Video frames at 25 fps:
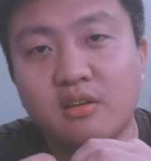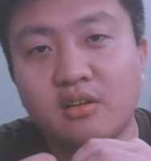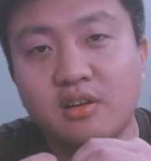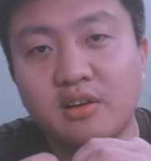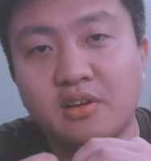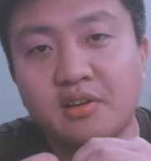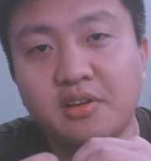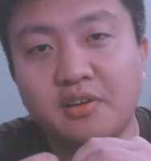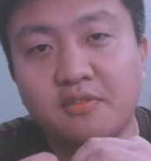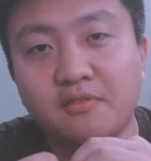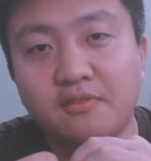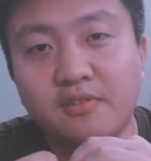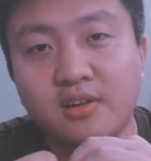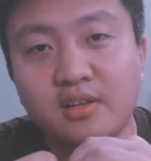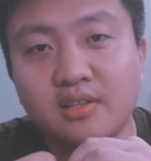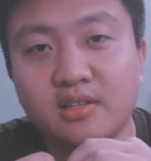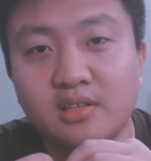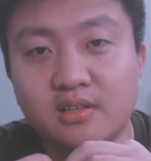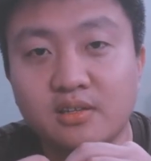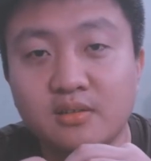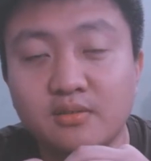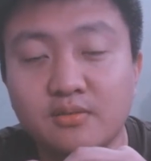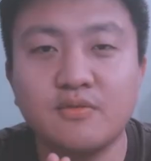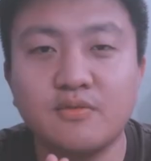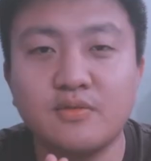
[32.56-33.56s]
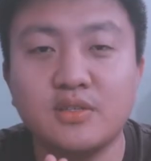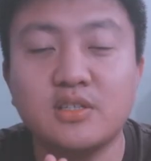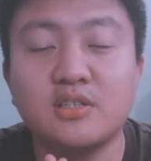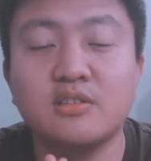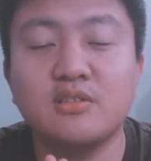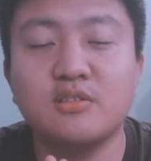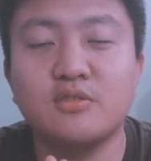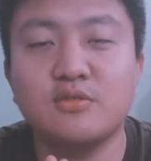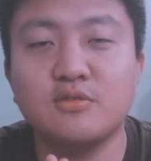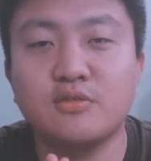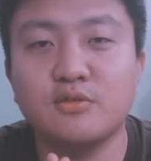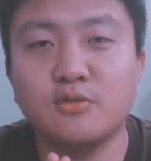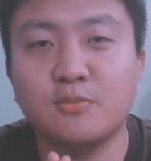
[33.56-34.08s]
learning Flutter, which
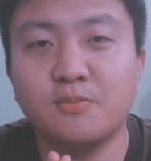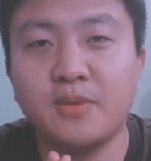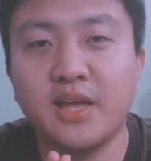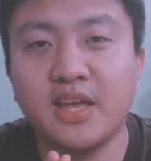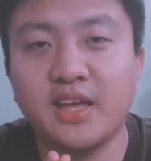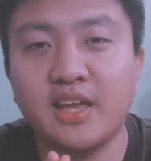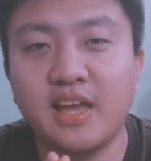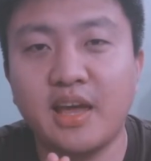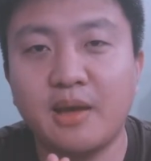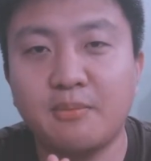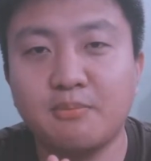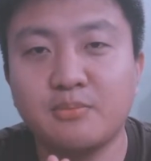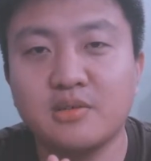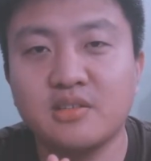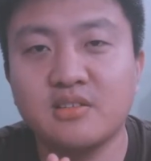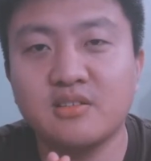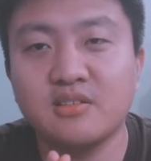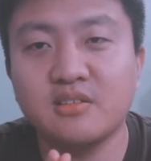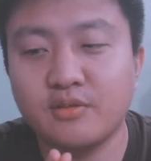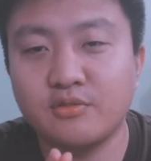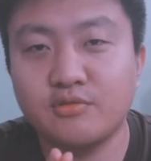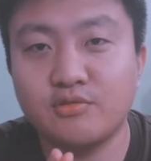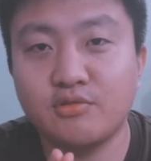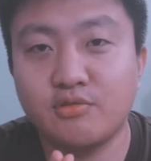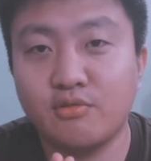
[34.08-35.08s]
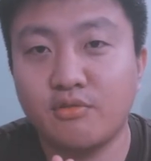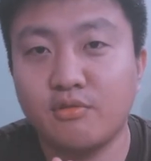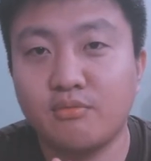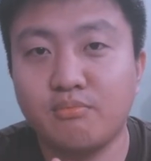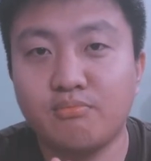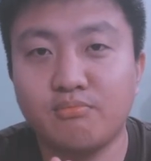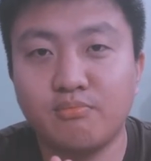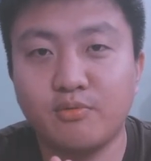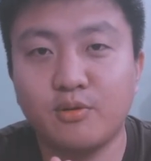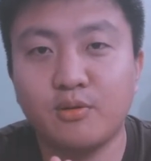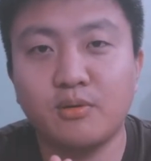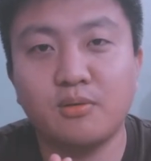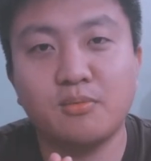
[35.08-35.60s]
is used to make apps. So
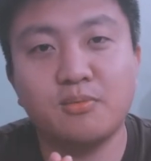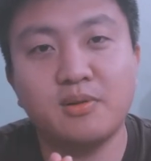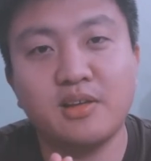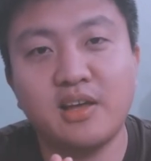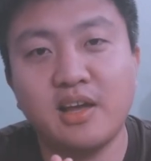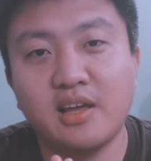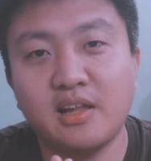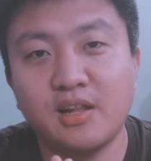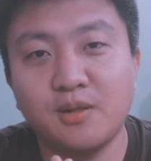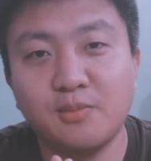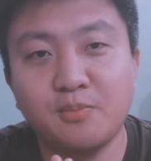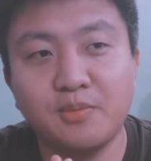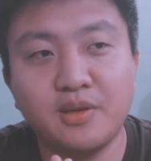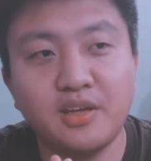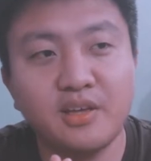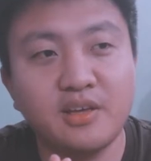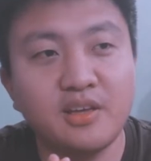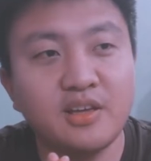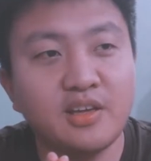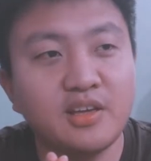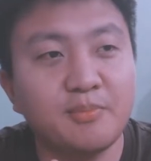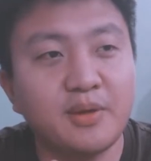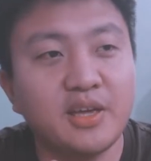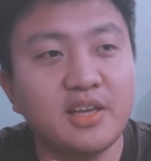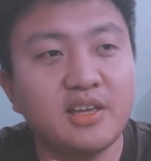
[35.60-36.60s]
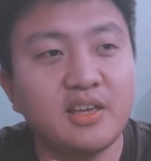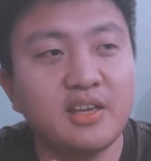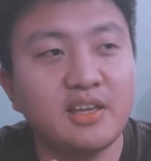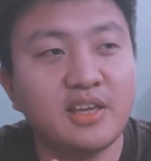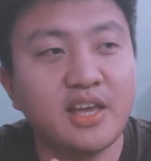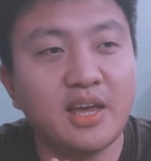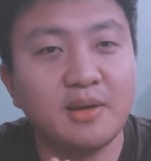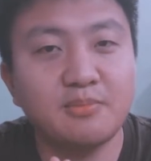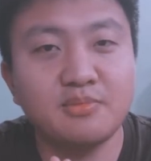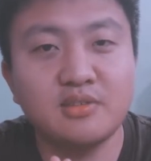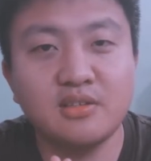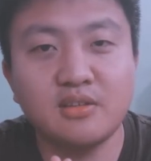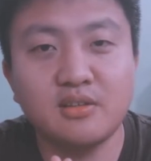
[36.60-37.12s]
probably I'll be making
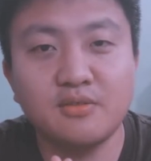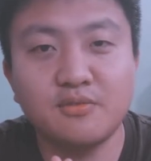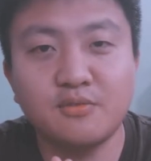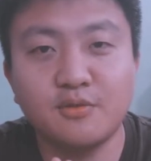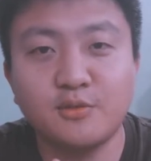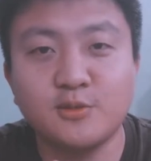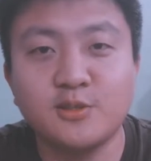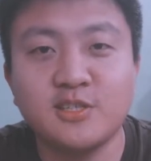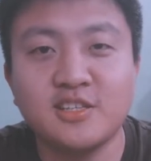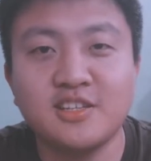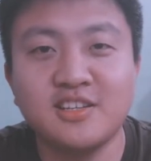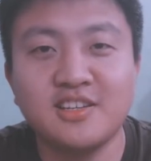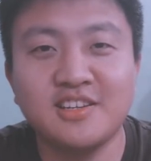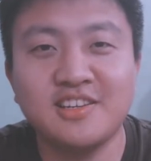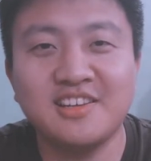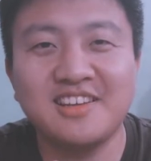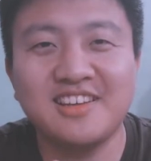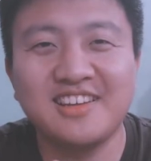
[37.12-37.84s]
apps in the future.